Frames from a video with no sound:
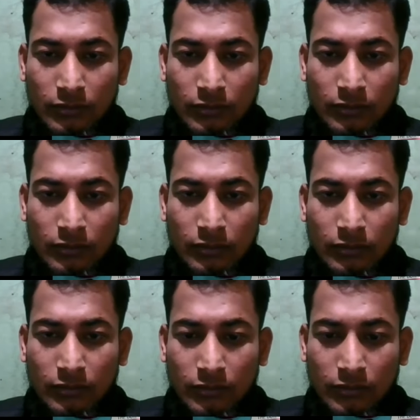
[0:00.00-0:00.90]

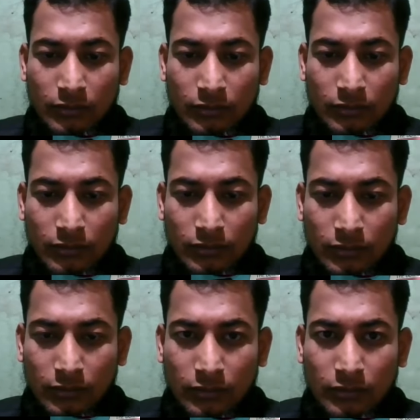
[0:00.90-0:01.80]

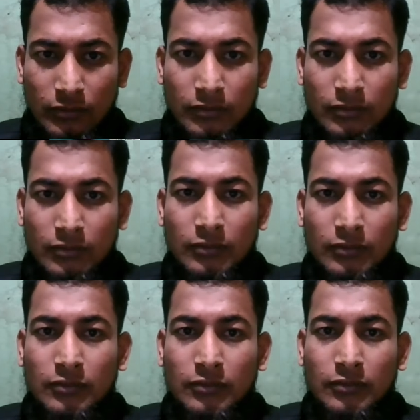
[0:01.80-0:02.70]

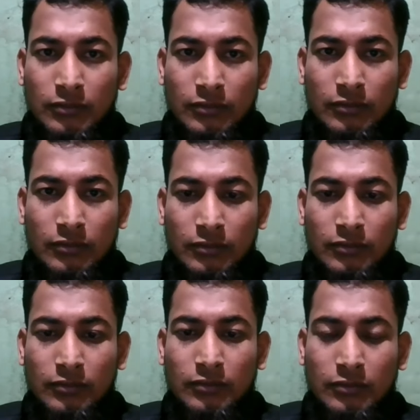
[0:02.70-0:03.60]

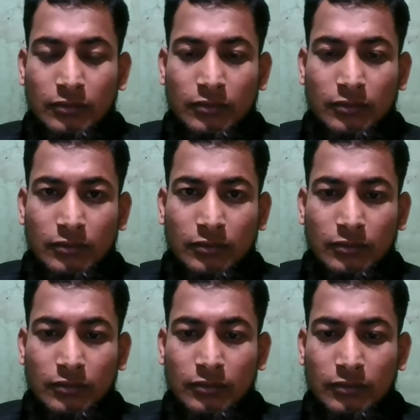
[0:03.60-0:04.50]

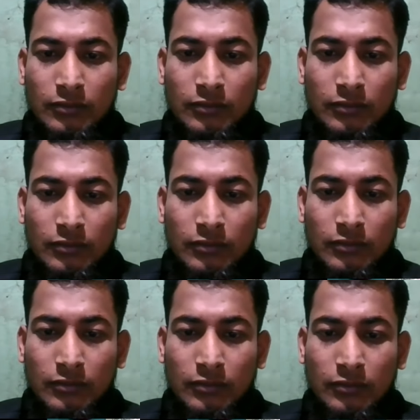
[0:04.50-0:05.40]

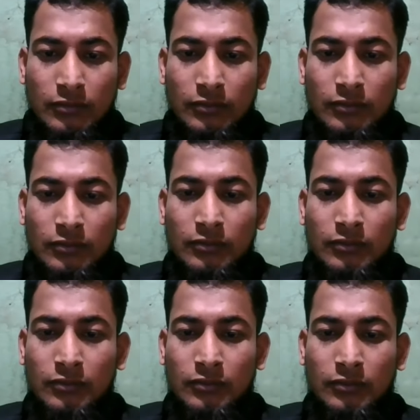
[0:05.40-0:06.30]

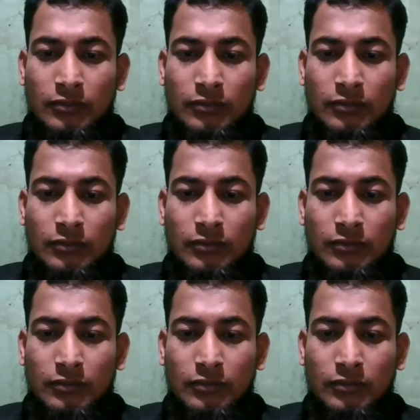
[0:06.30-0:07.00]
The person shown says nothing.